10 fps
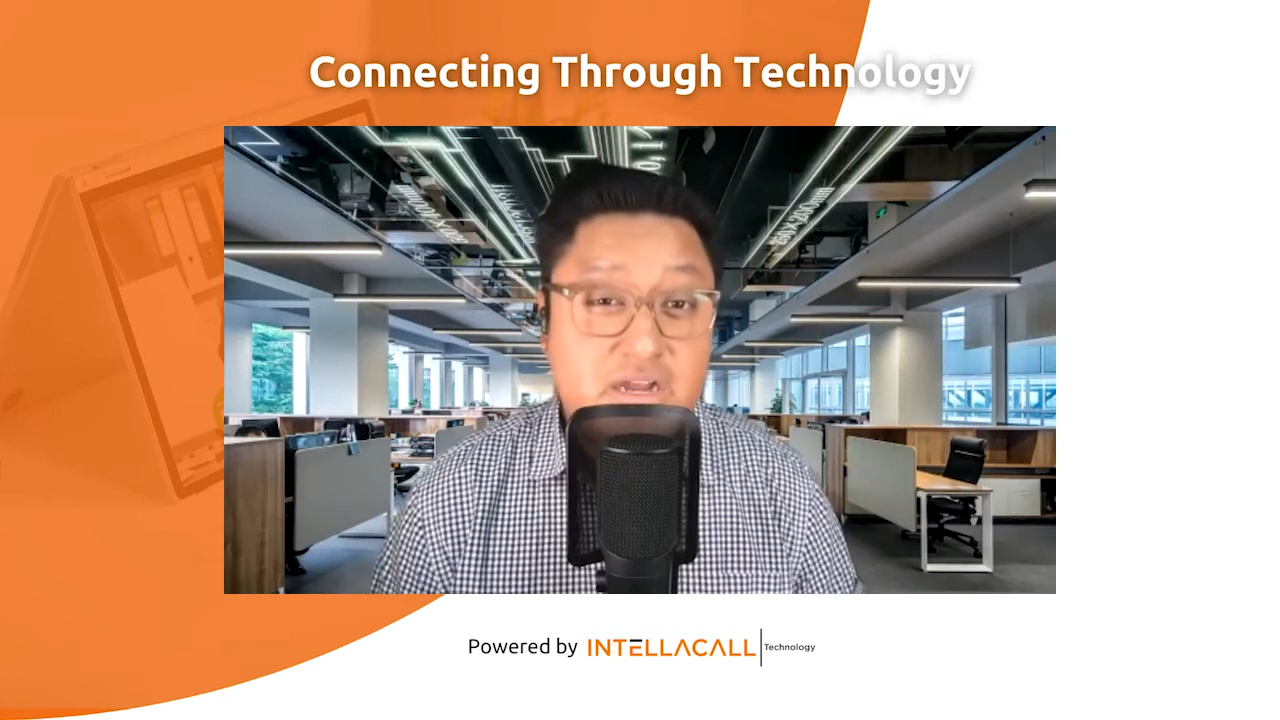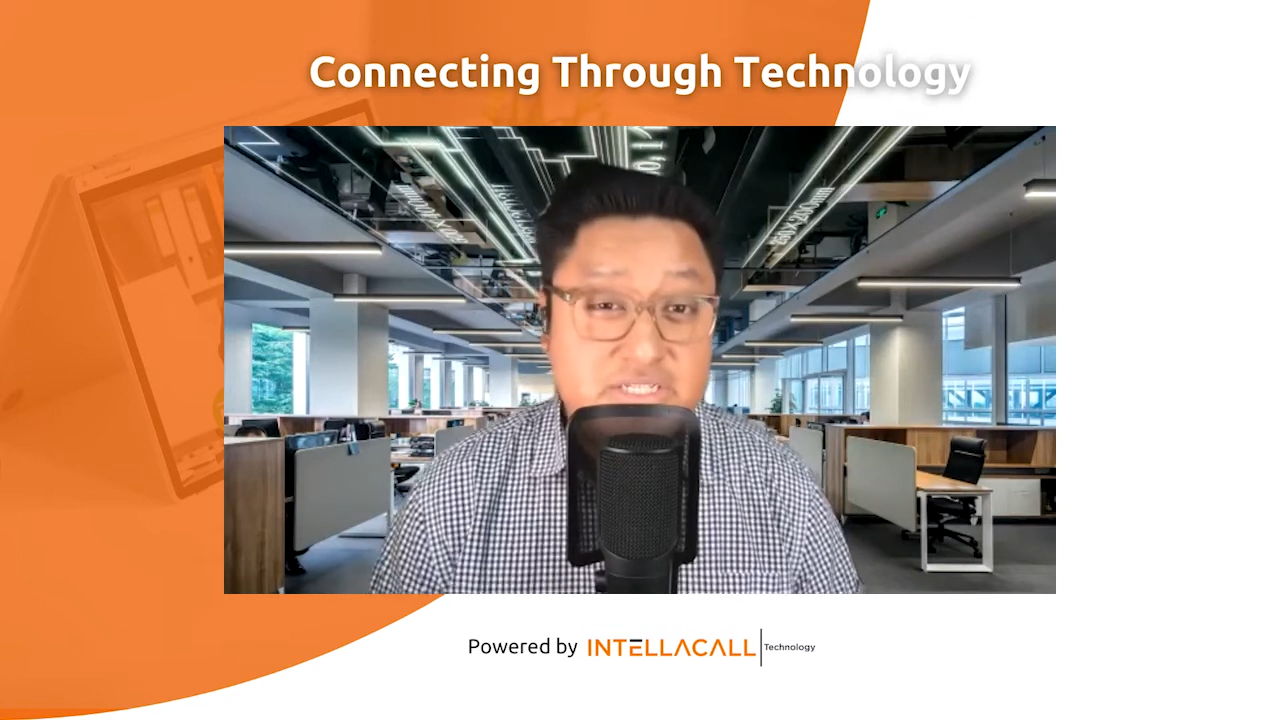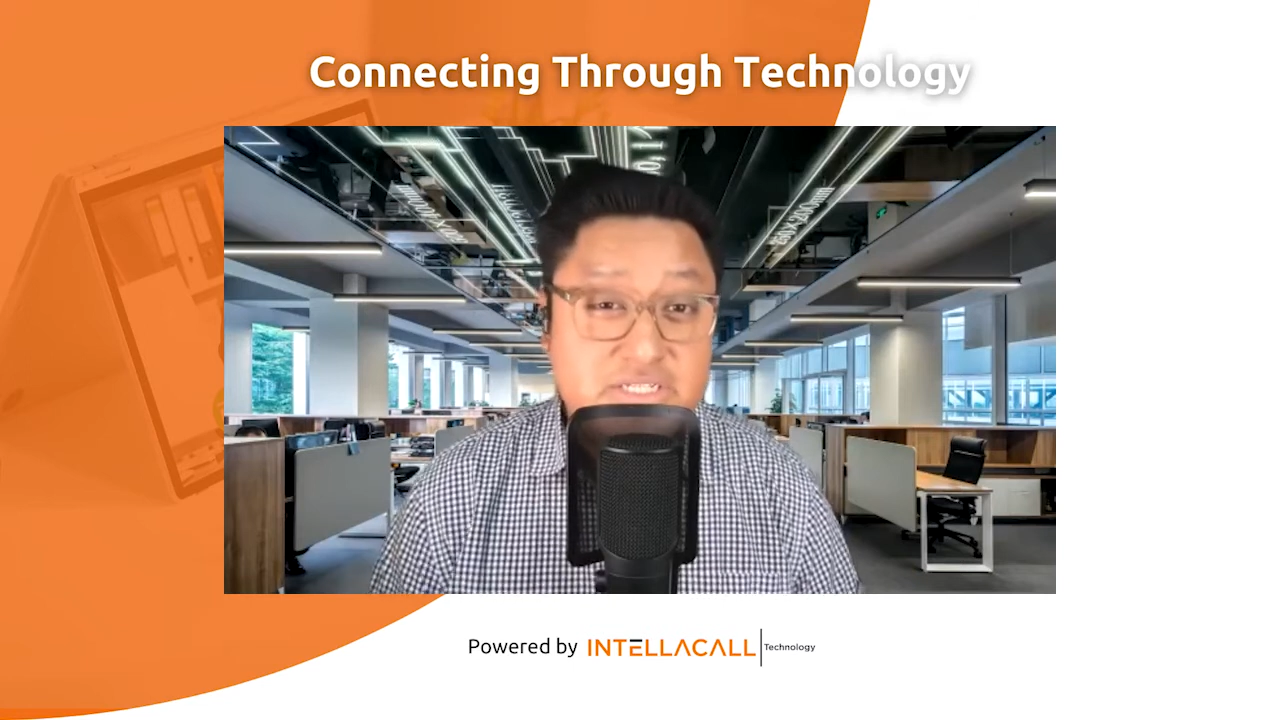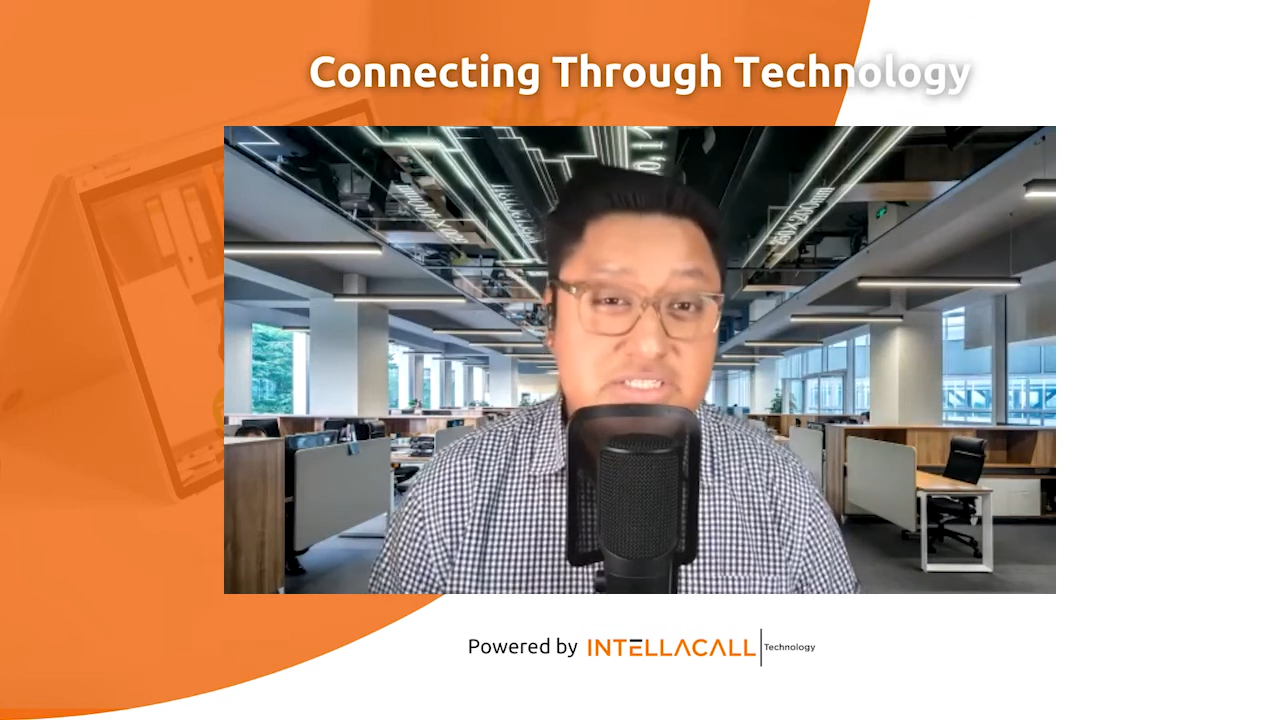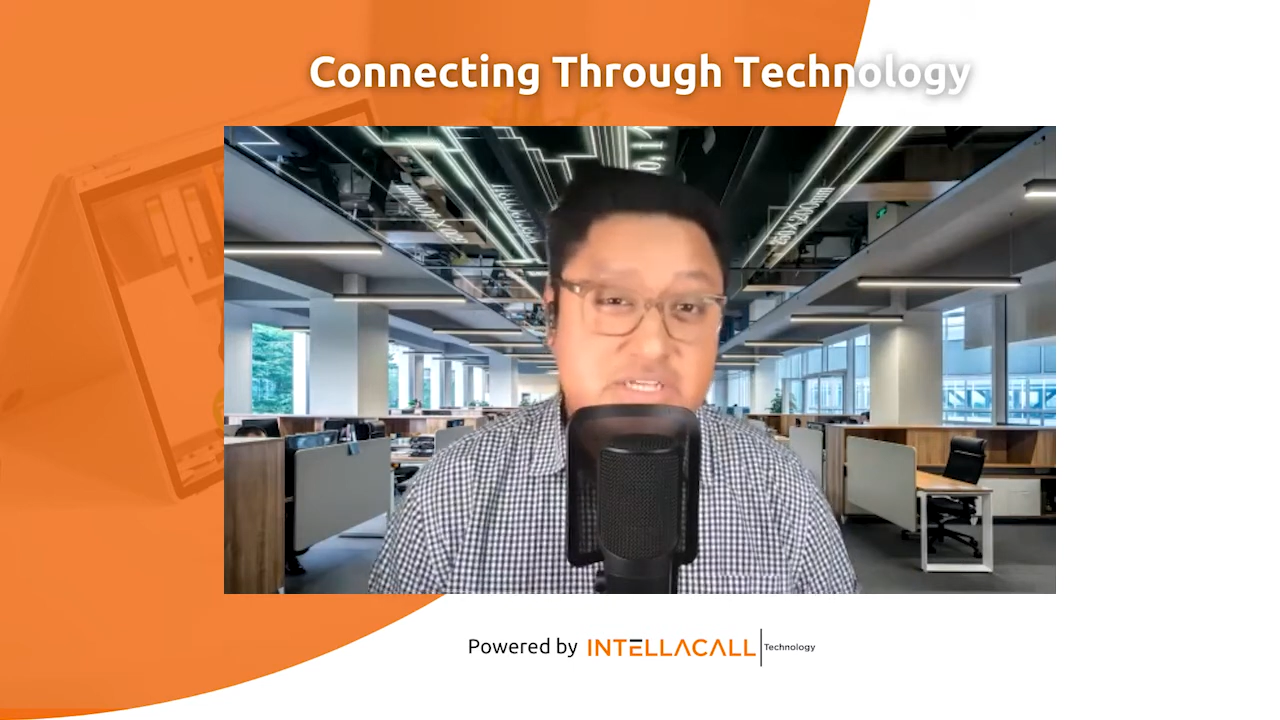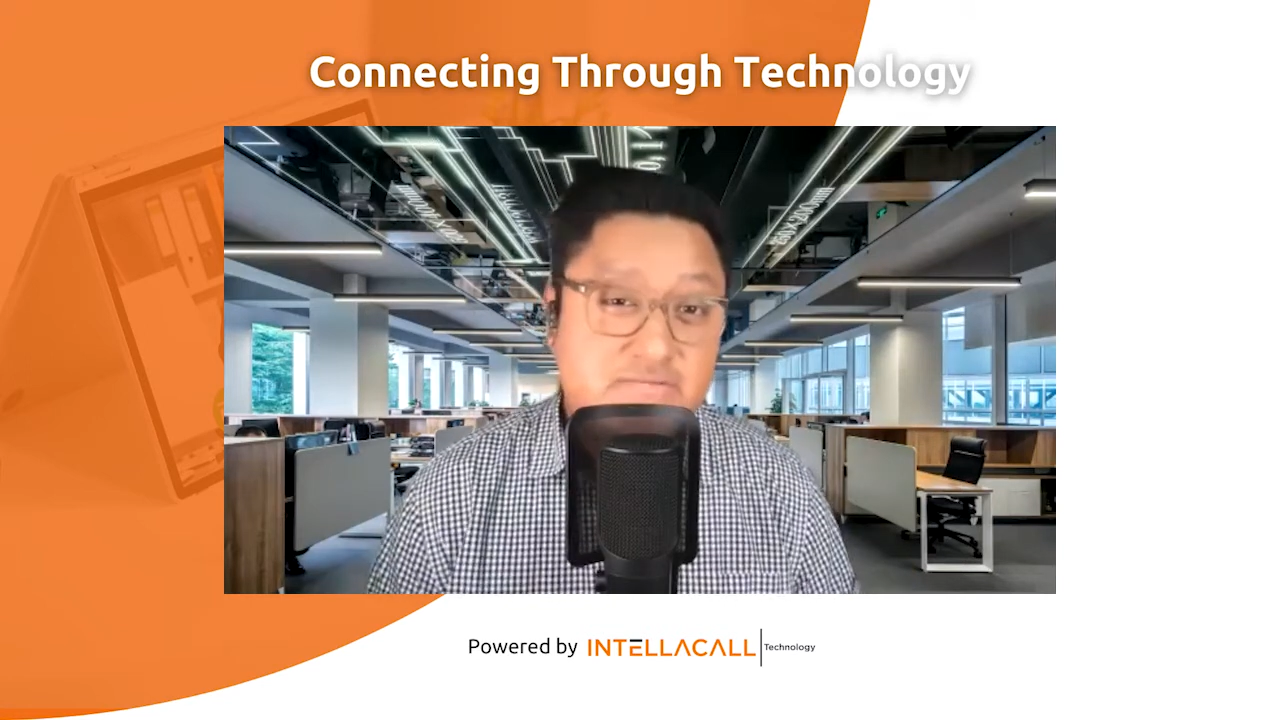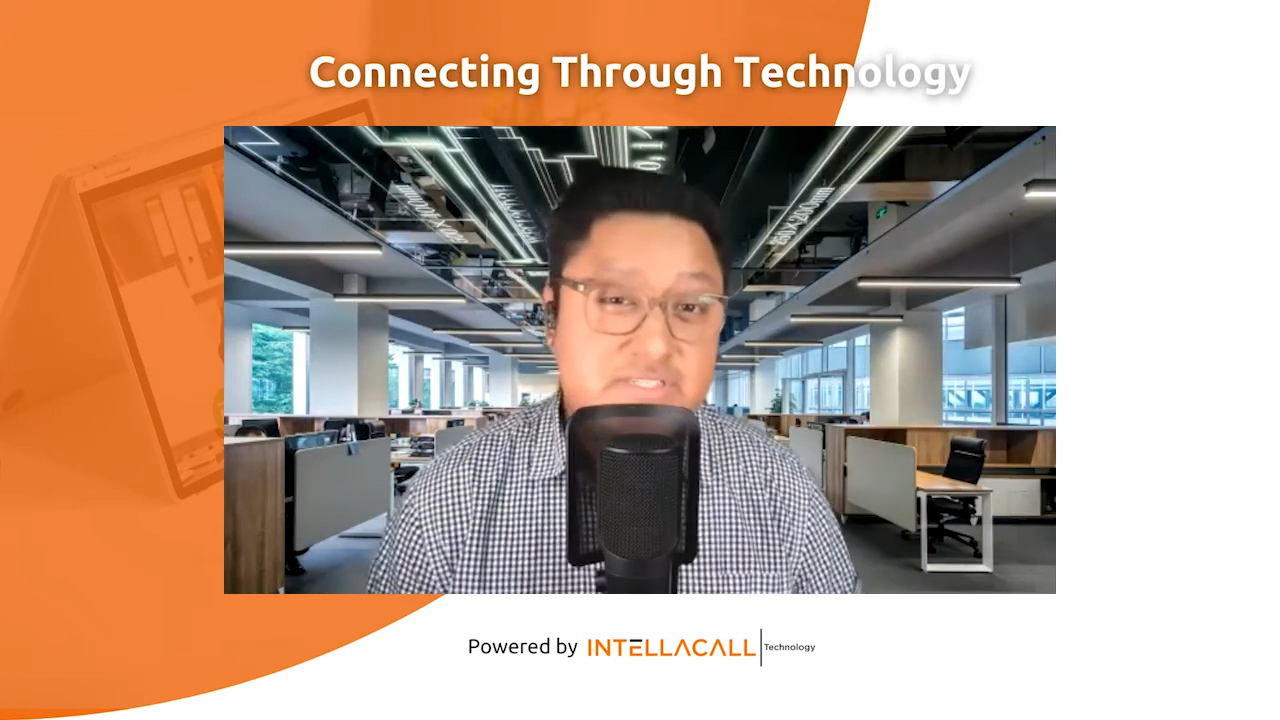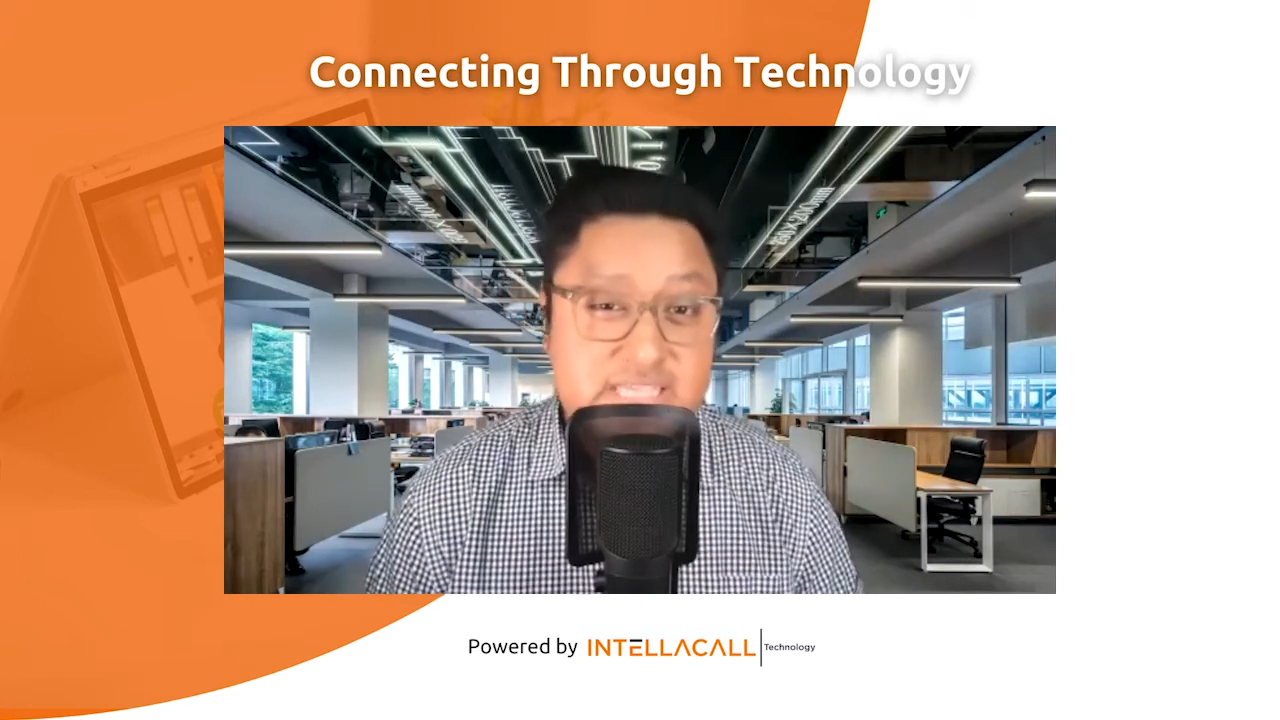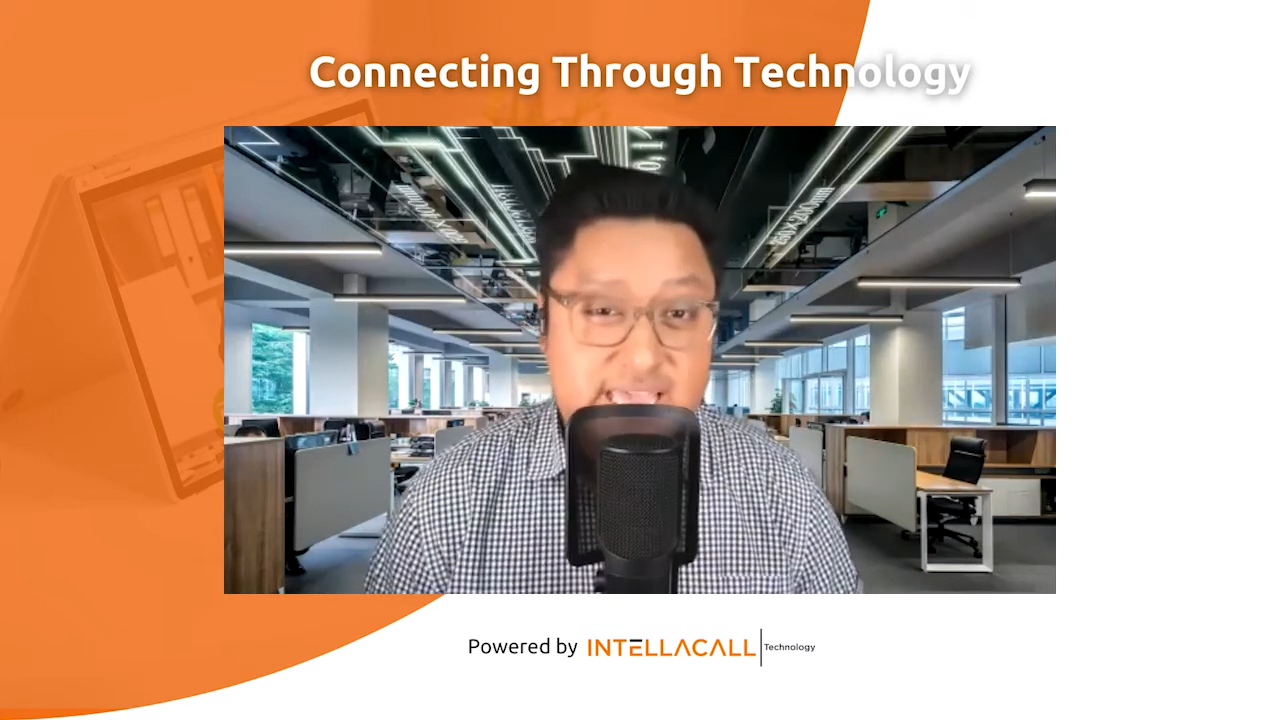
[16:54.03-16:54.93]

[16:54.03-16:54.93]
functions of